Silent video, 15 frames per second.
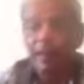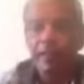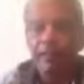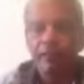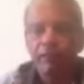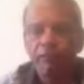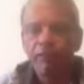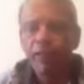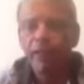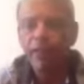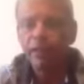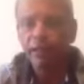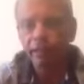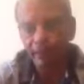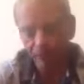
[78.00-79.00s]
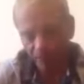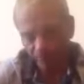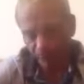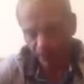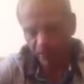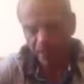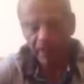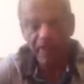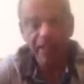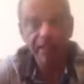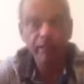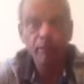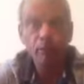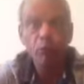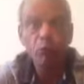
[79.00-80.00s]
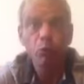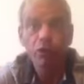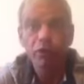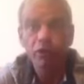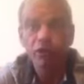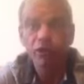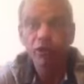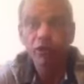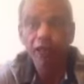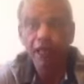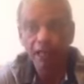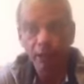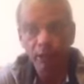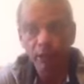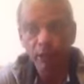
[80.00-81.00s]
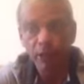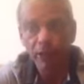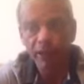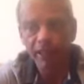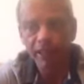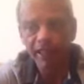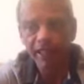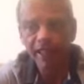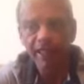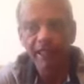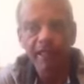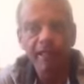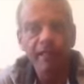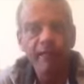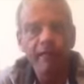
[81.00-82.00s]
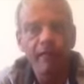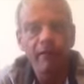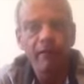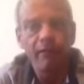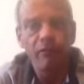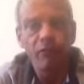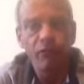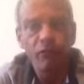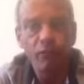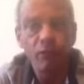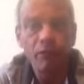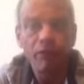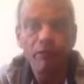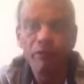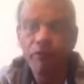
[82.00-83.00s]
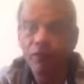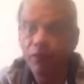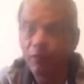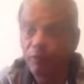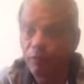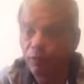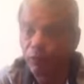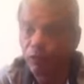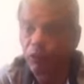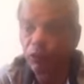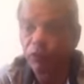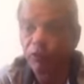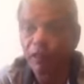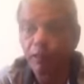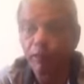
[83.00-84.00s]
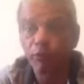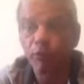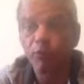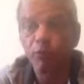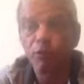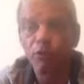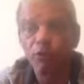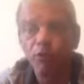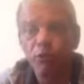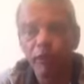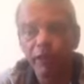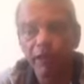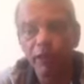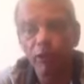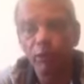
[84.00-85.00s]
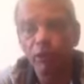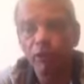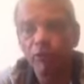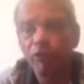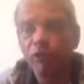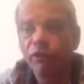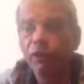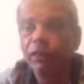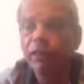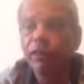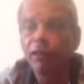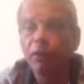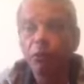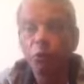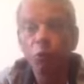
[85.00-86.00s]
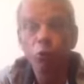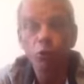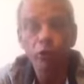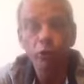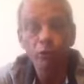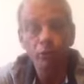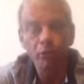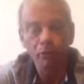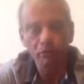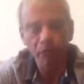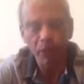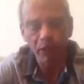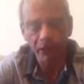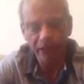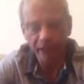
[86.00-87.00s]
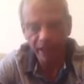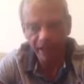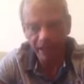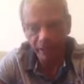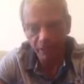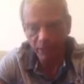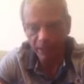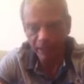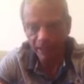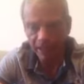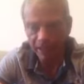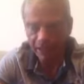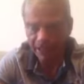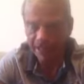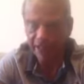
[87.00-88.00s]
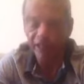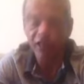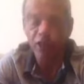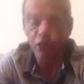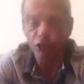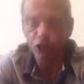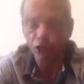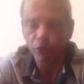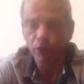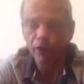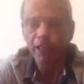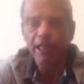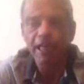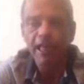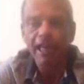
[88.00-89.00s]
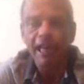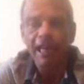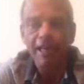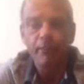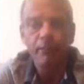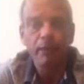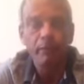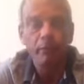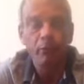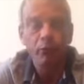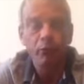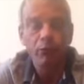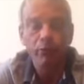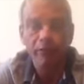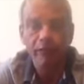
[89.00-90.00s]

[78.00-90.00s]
And the reason this is important to us smokers is from the 1st of April 2012, all supermarket displays and in large shops had to be put